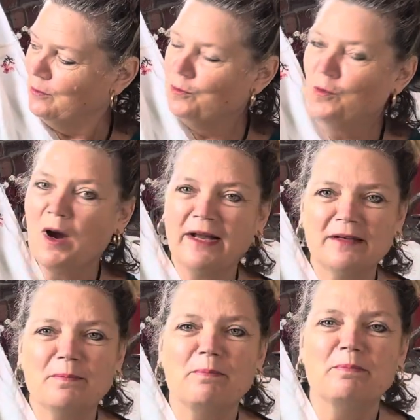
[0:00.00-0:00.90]

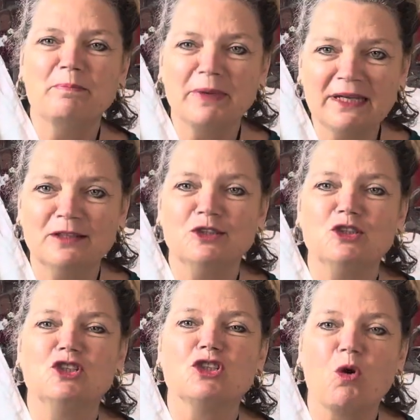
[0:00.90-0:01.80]
one big
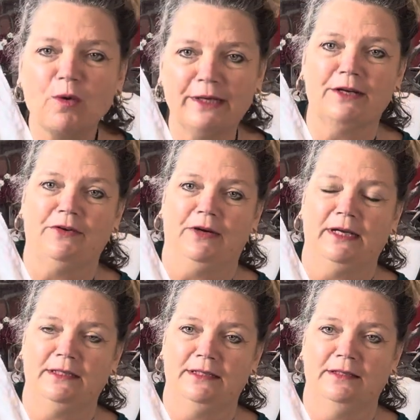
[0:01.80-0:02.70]
joy
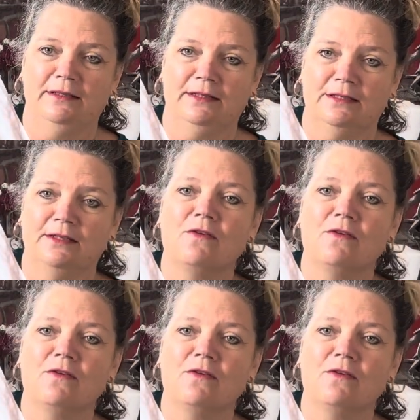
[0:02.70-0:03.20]
creating this.